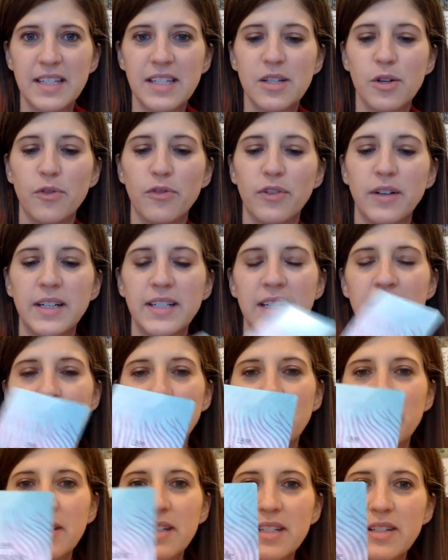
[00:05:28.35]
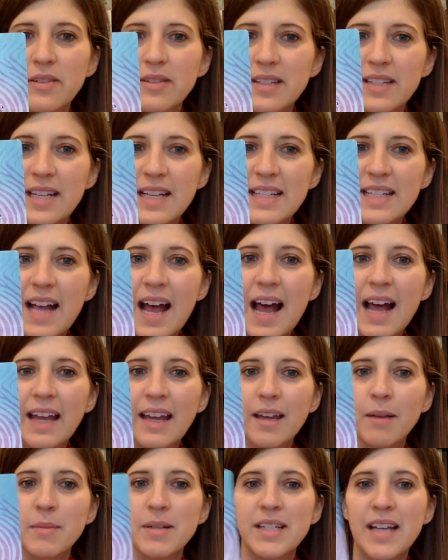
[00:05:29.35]
So for example, this one says, I
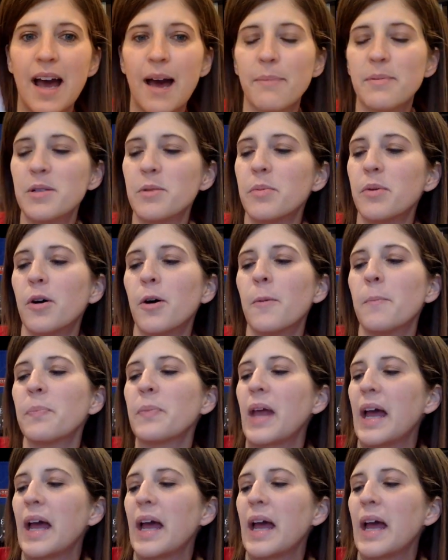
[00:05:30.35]
am adaptable.